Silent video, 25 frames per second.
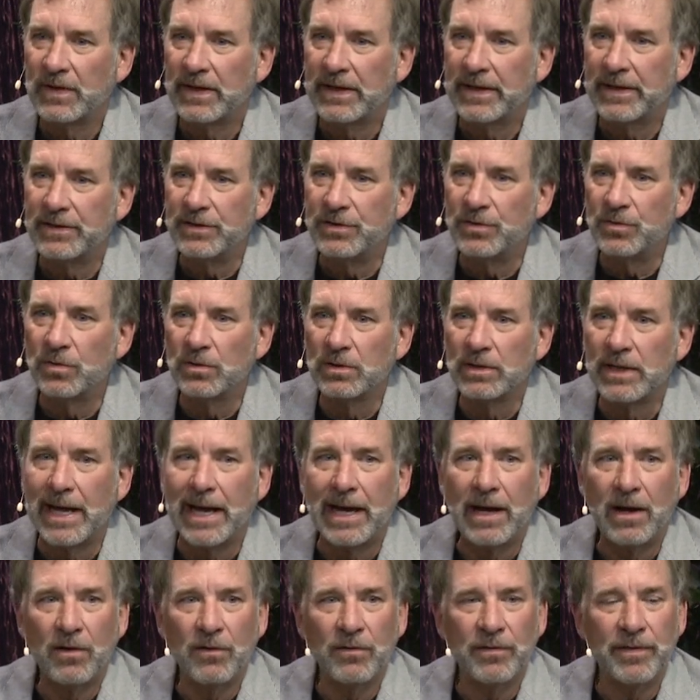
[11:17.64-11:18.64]
Can you
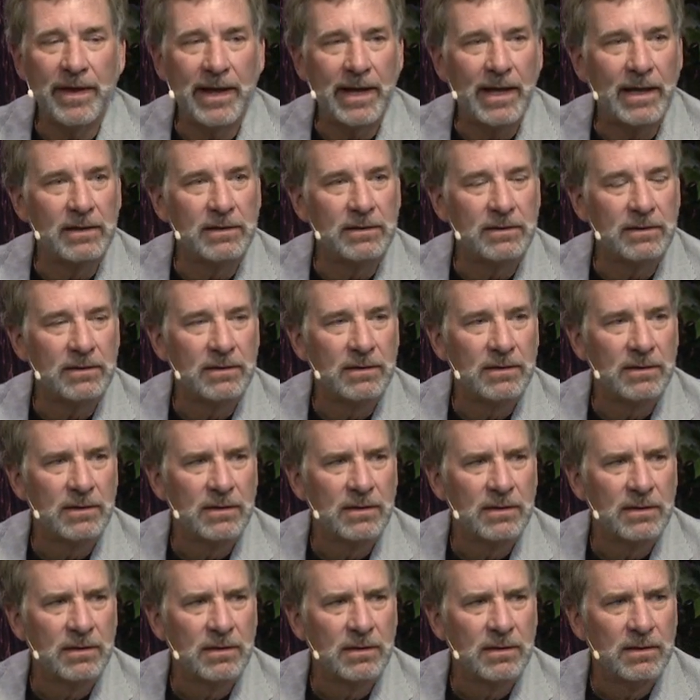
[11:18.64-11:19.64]
allow that
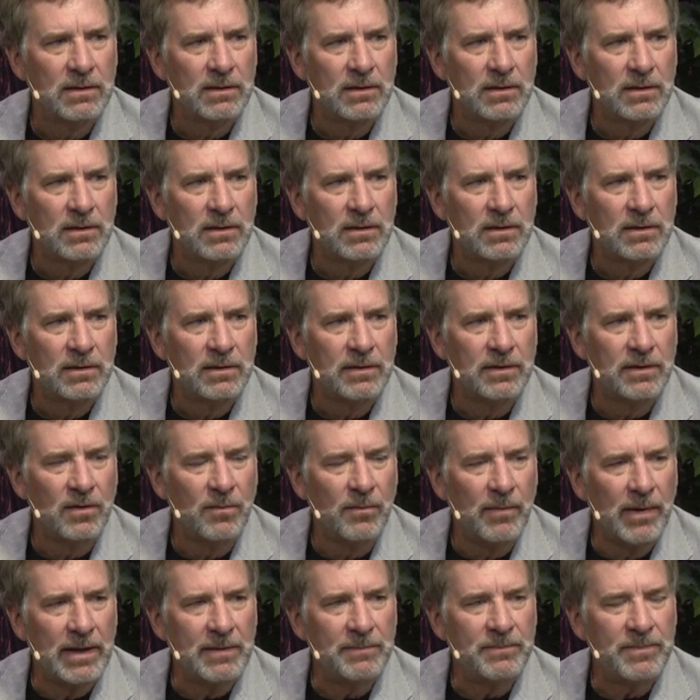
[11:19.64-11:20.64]
there
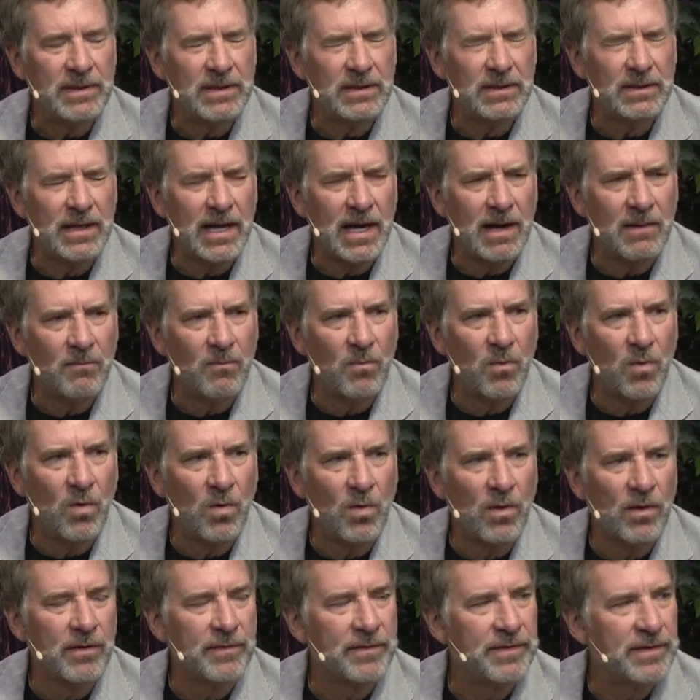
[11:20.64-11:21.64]
might be a lot
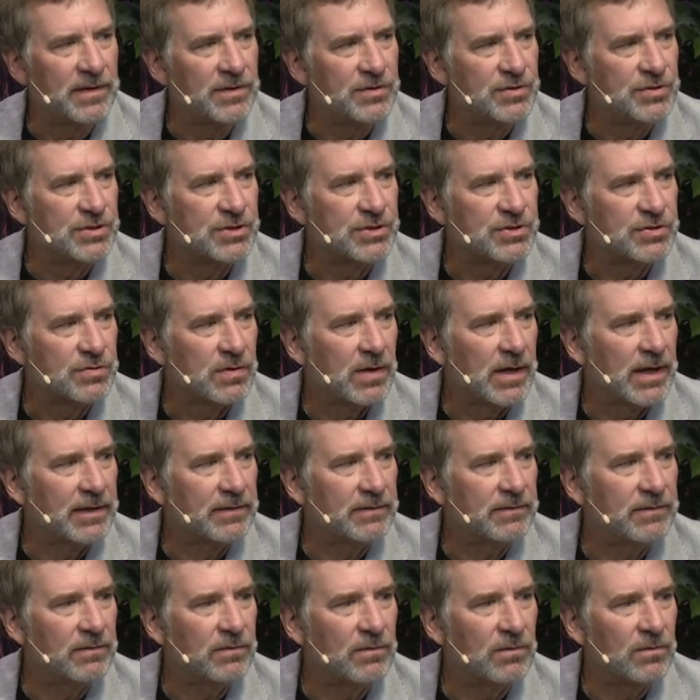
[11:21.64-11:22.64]
more than just
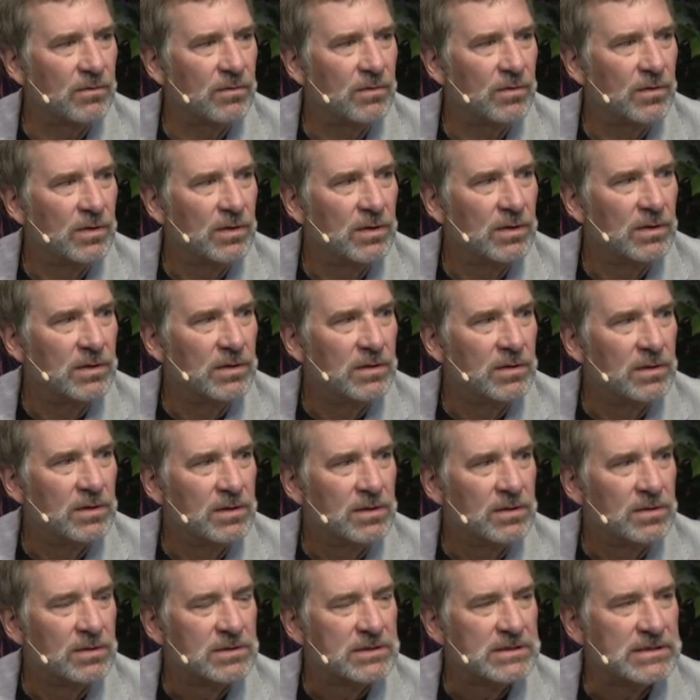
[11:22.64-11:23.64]
trying to
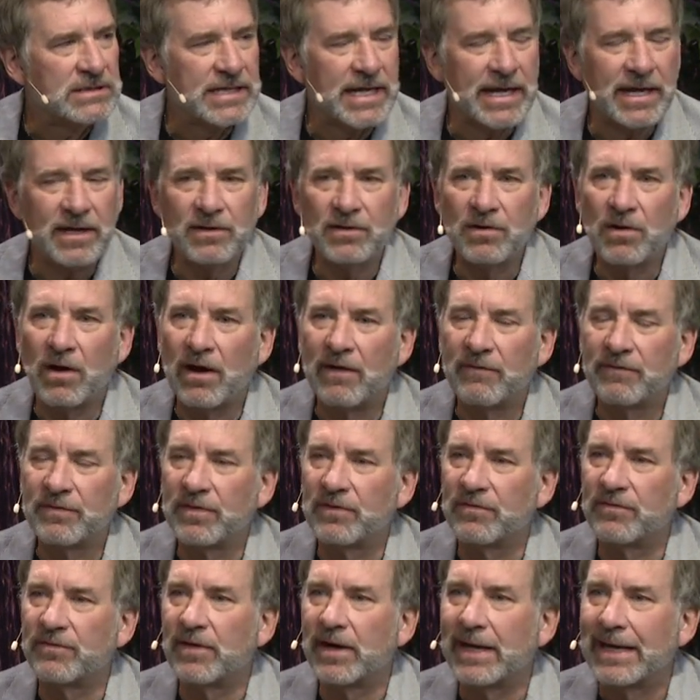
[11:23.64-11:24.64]
sand off
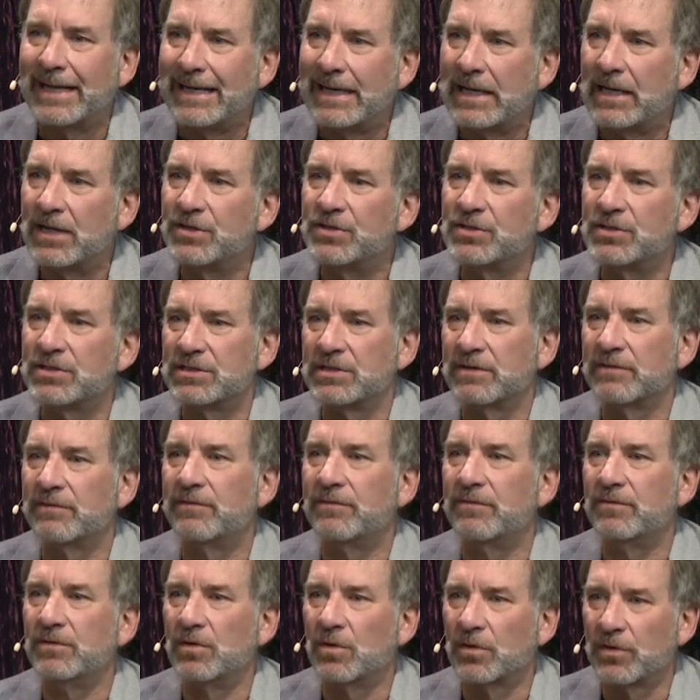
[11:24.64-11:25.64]
the fine edges of
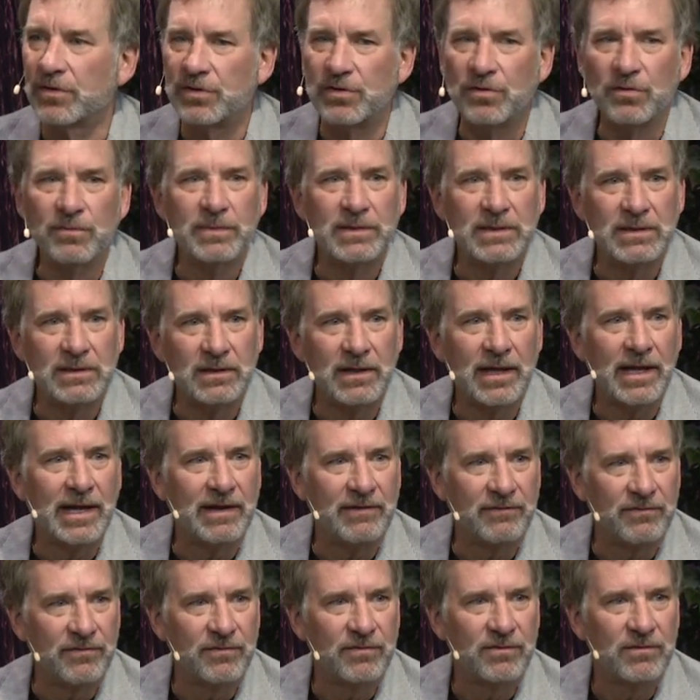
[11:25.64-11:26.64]
your human
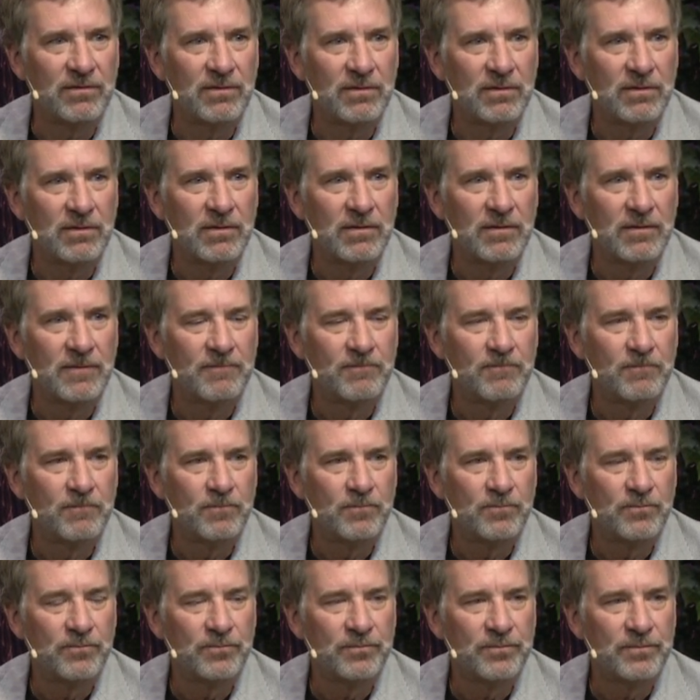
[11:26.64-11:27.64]
life
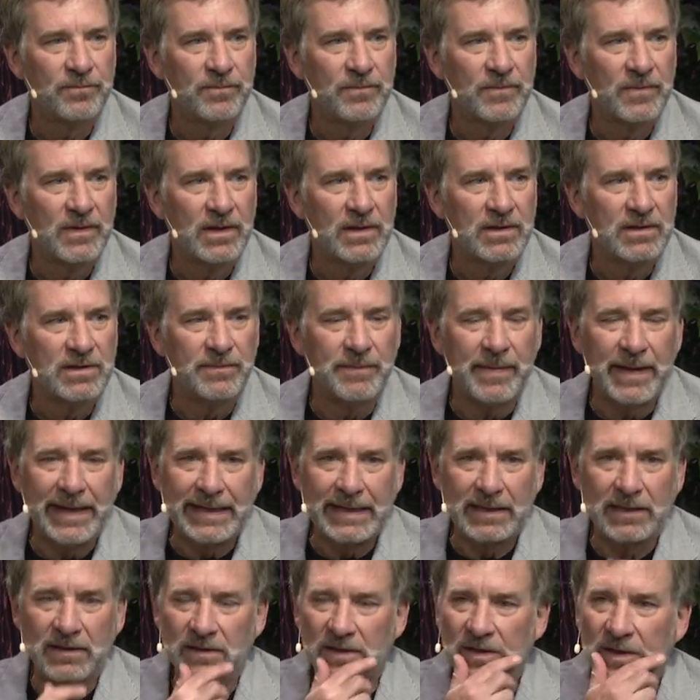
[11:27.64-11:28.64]
to
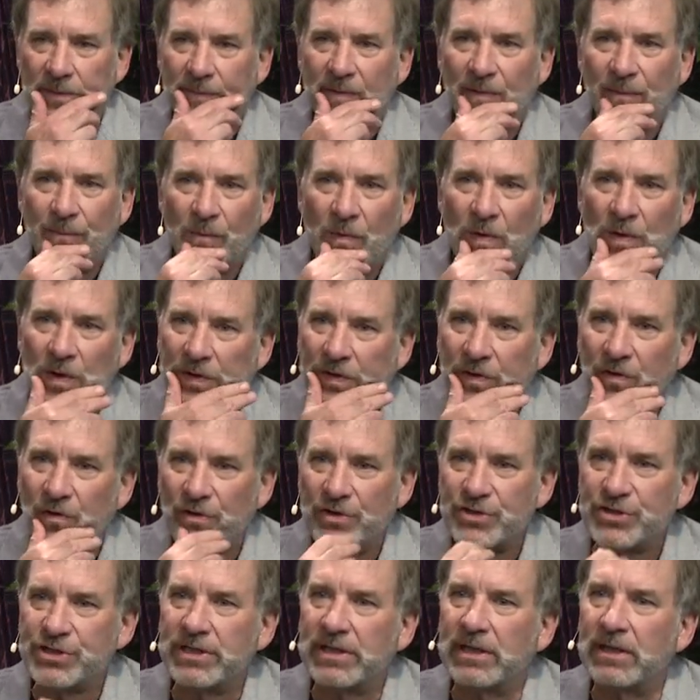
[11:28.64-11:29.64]
make it a little bit more
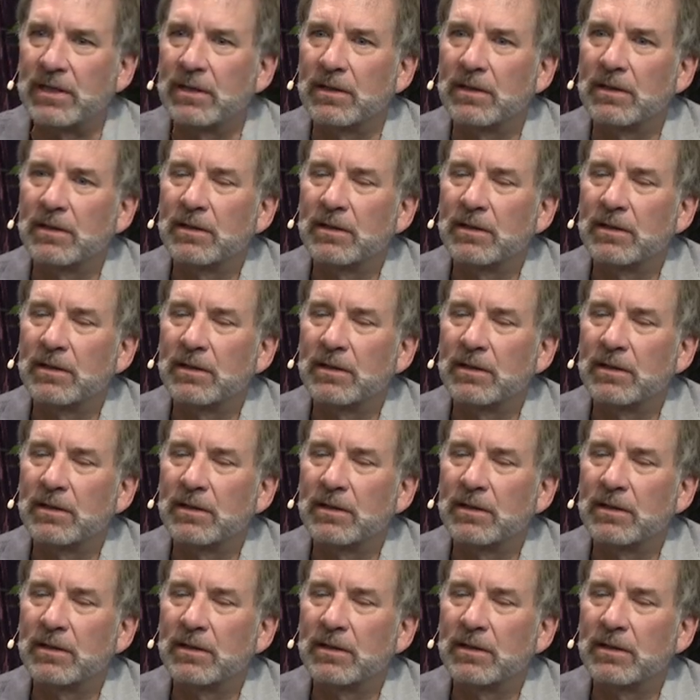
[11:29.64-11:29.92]
cushy?